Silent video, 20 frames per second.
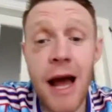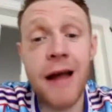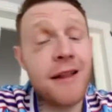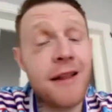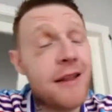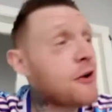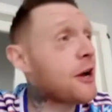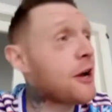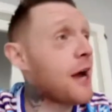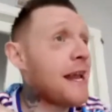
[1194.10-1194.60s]

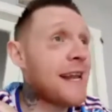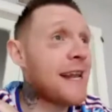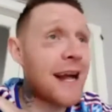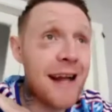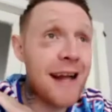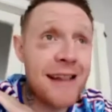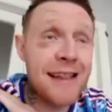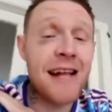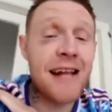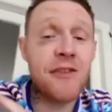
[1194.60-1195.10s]
Look, and
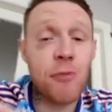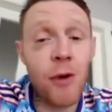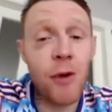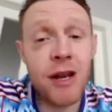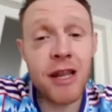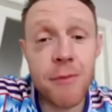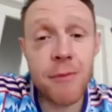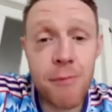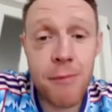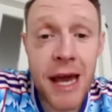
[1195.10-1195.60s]
that's one of
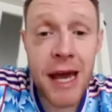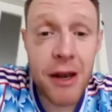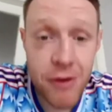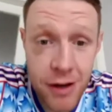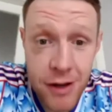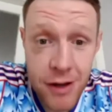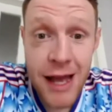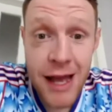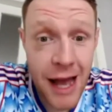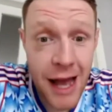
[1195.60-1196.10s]
the
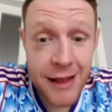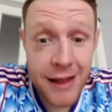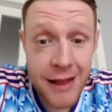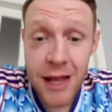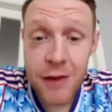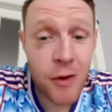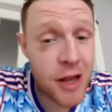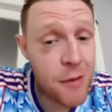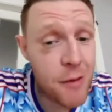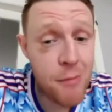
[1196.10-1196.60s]

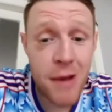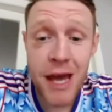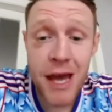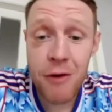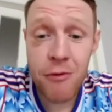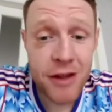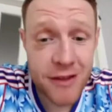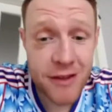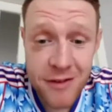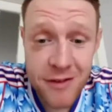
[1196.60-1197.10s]
main
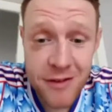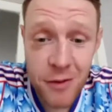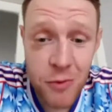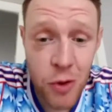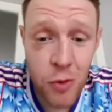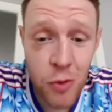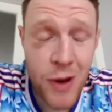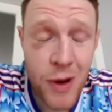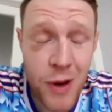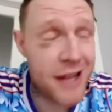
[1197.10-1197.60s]
reasons I'm
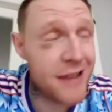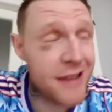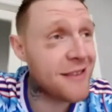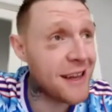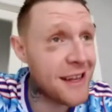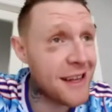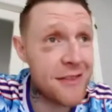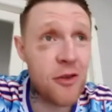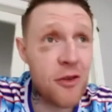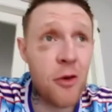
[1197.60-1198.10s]
doing it, man.
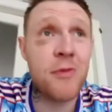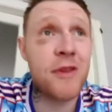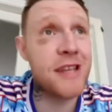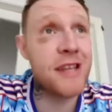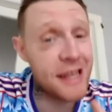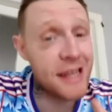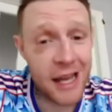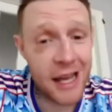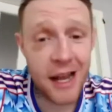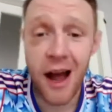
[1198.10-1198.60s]
It's something to
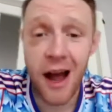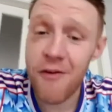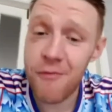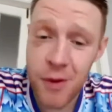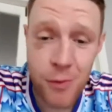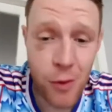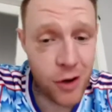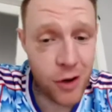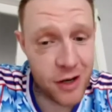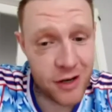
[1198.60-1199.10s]
tick off my
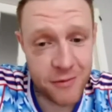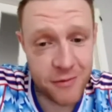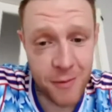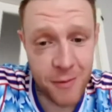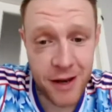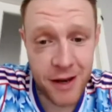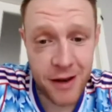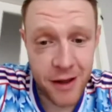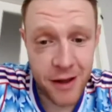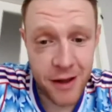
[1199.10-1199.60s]
bucket list,
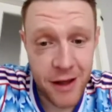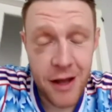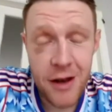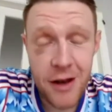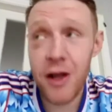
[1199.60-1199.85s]
man.